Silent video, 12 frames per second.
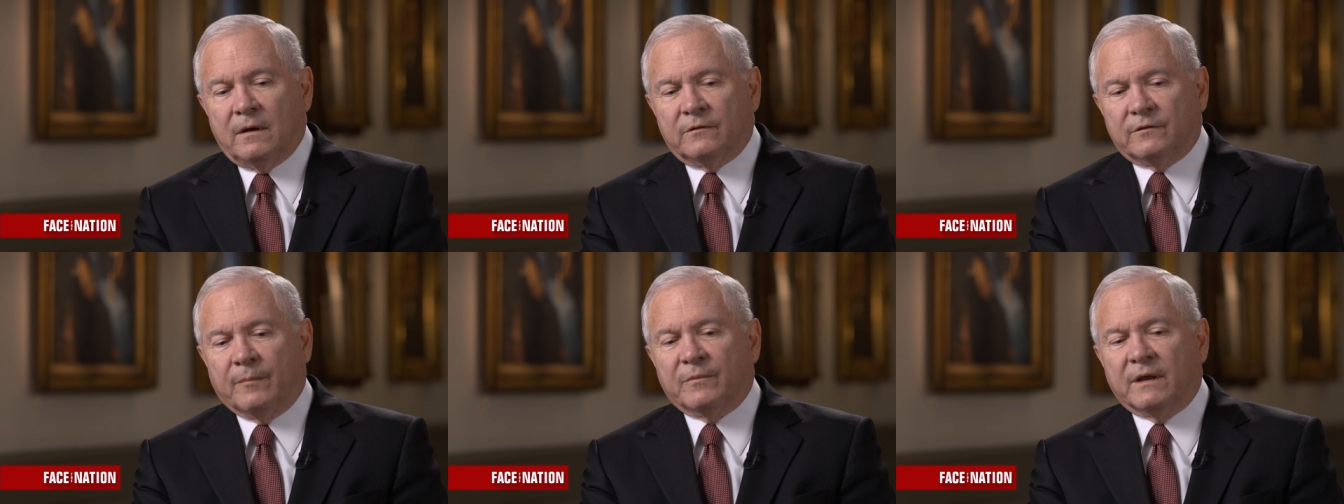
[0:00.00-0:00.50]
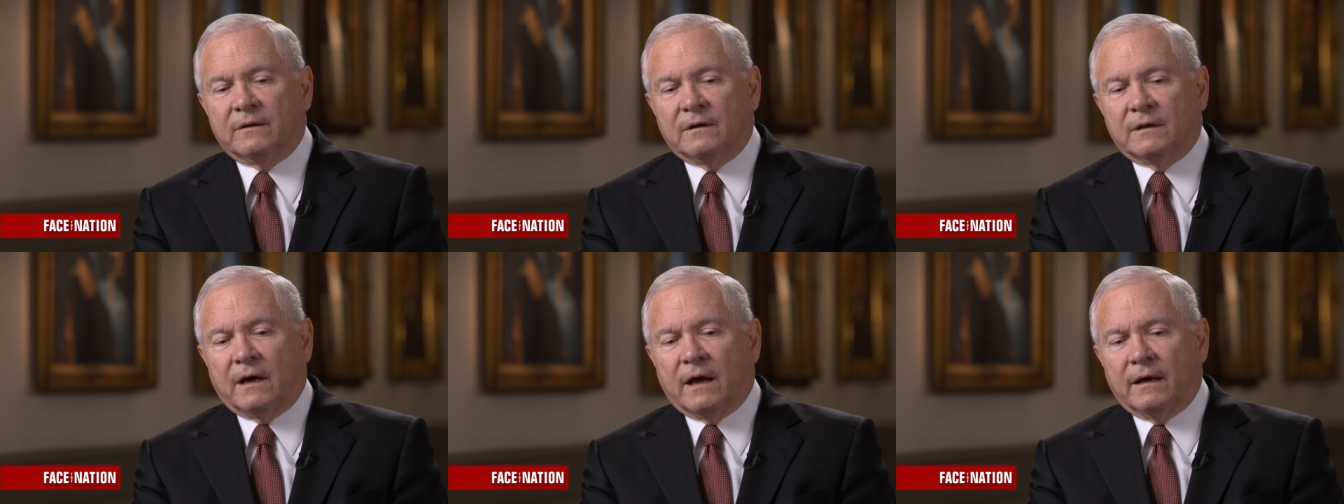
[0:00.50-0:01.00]
something
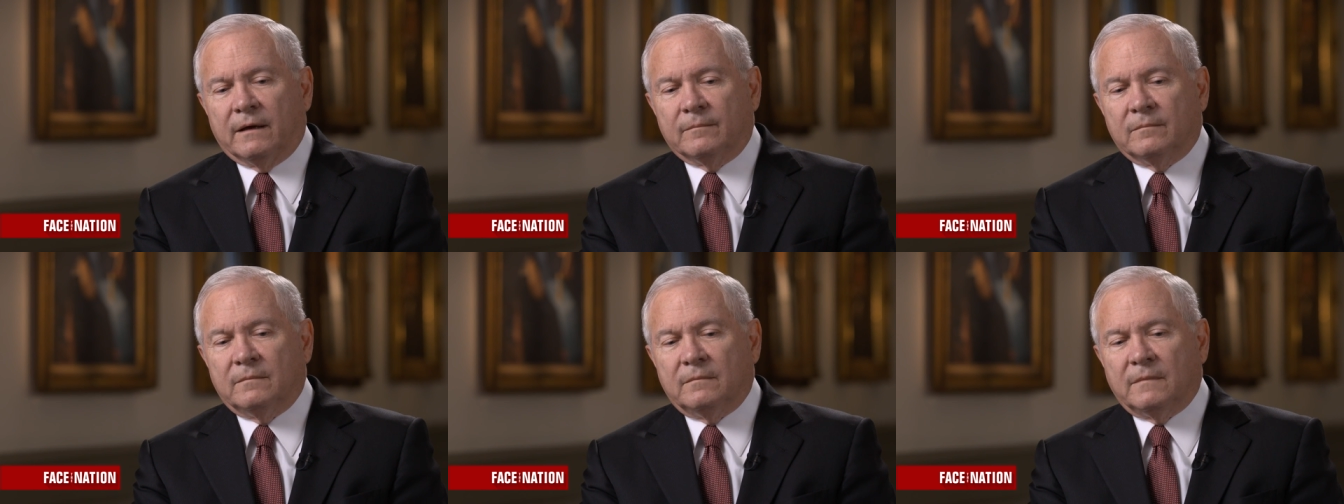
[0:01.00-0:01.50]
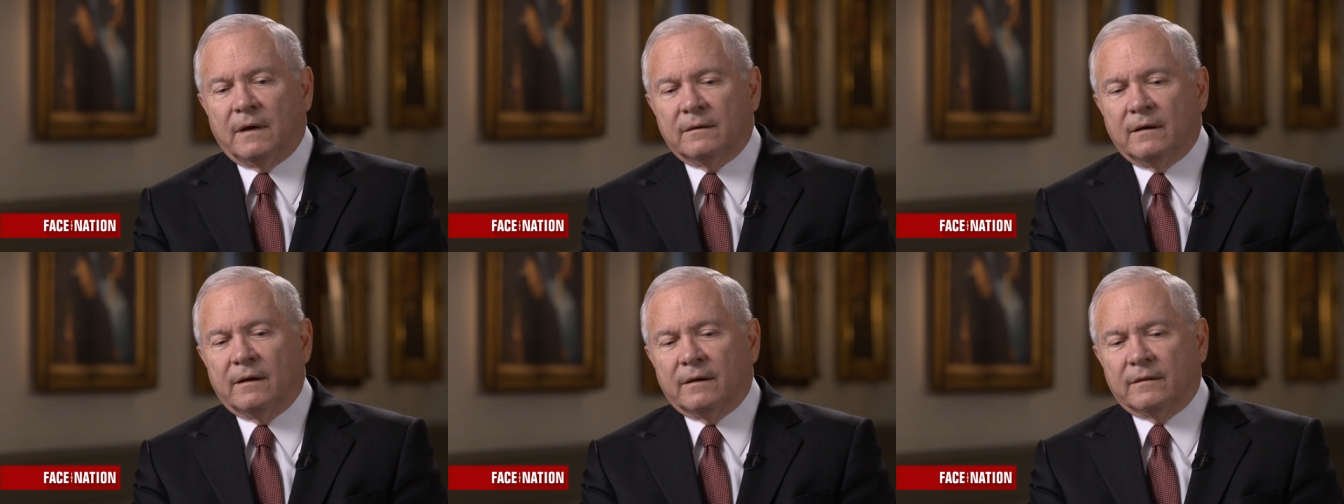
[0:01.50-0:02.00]
that I, I,
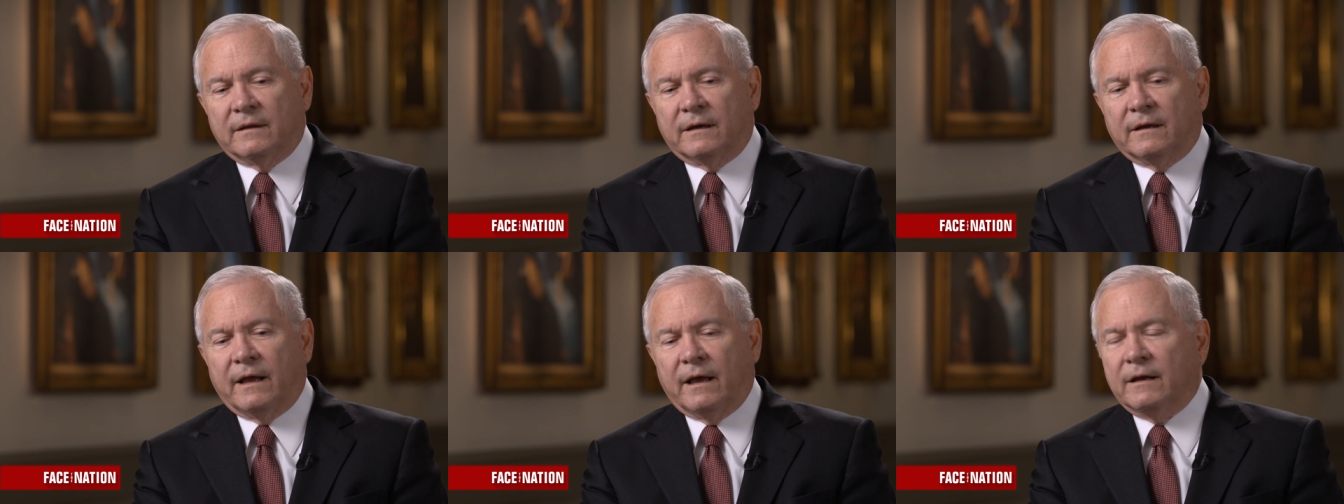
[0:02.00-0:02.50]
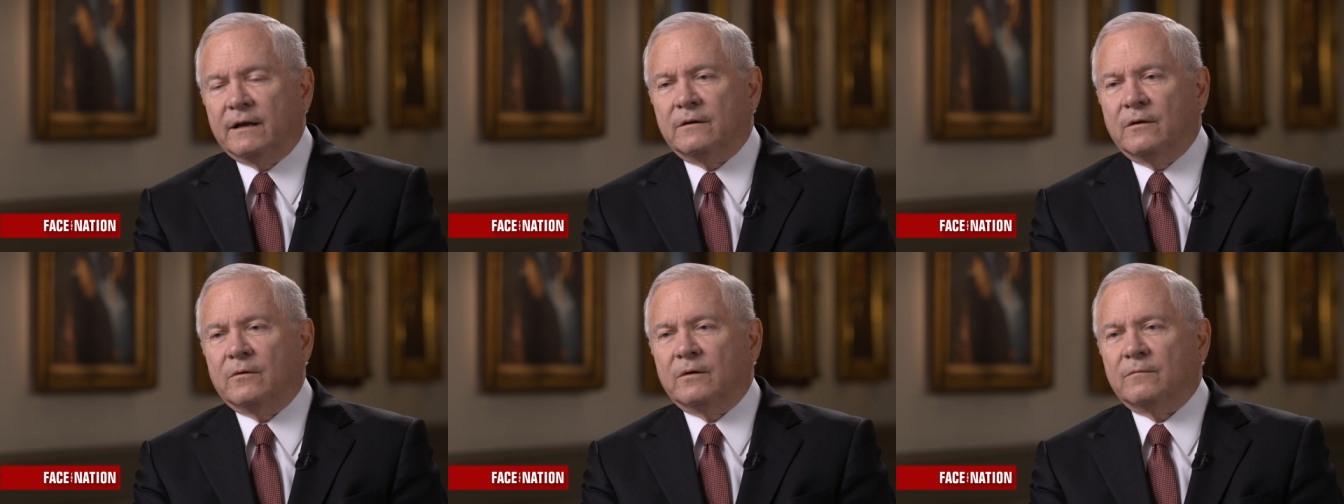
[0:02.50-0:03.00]
I think an
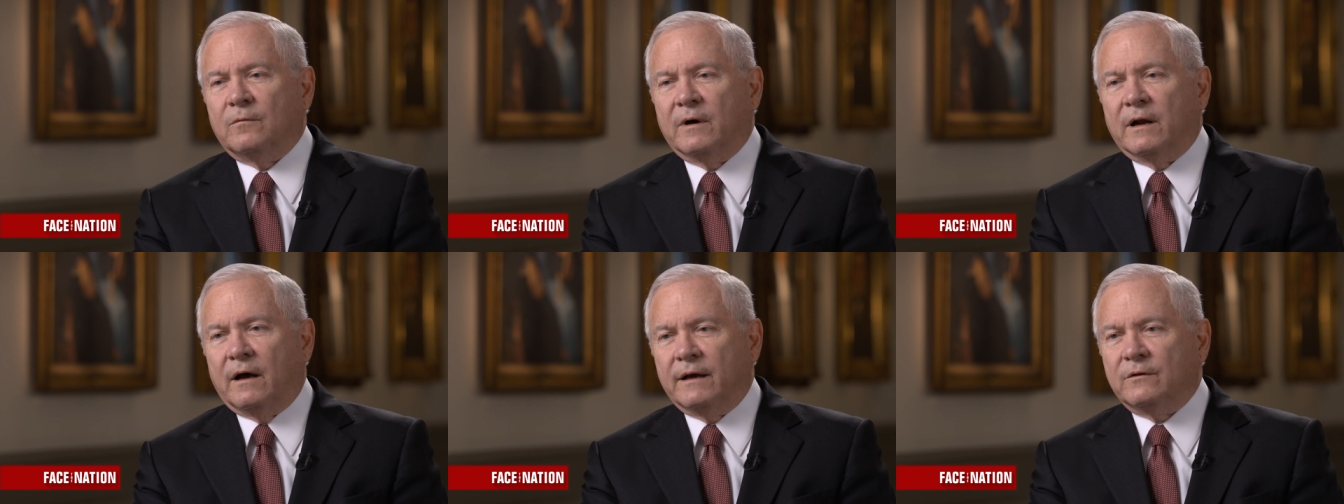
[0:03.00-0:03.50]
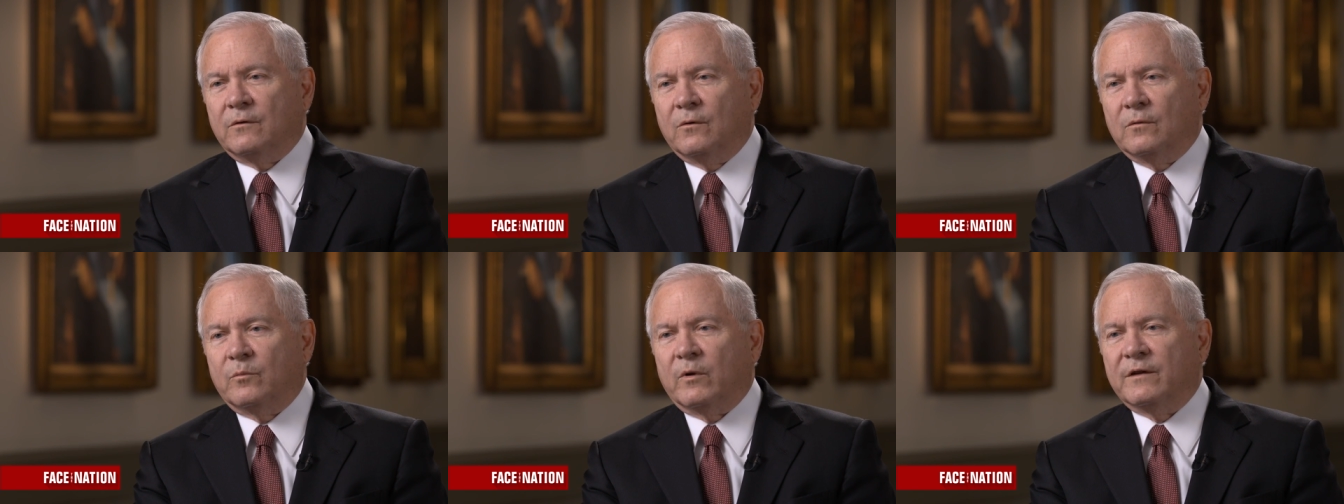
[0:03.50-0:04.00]
anecdote of what I
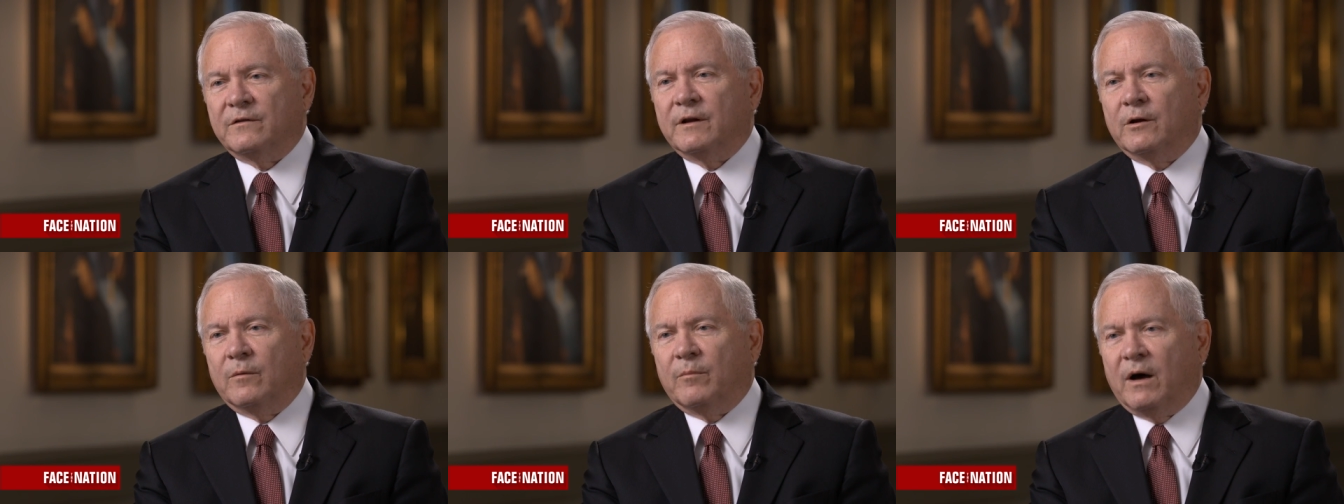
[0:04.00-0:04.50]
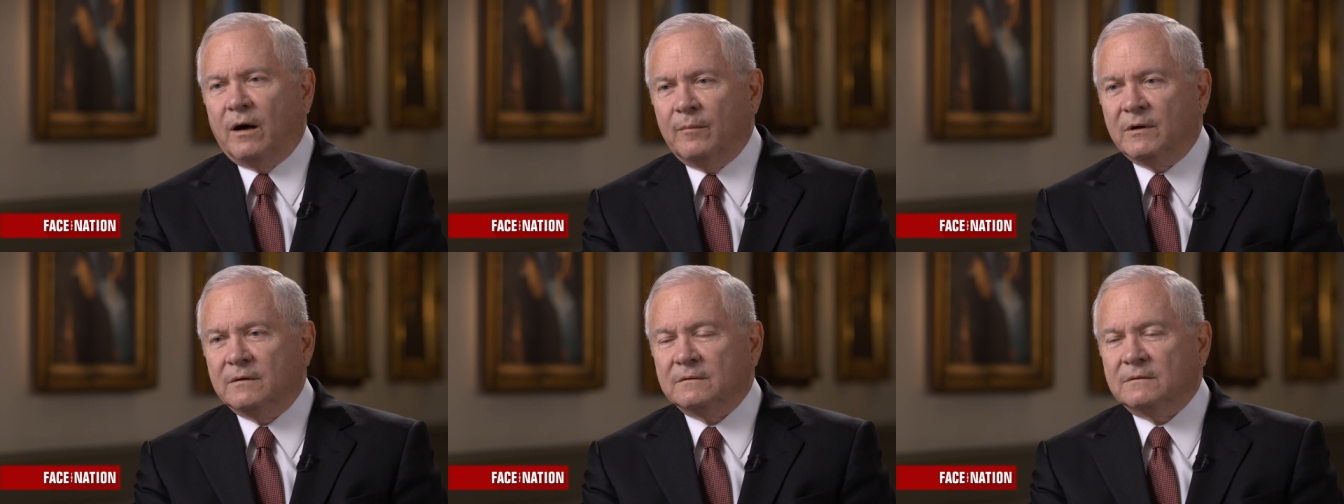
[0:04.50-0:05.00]
told President Obama,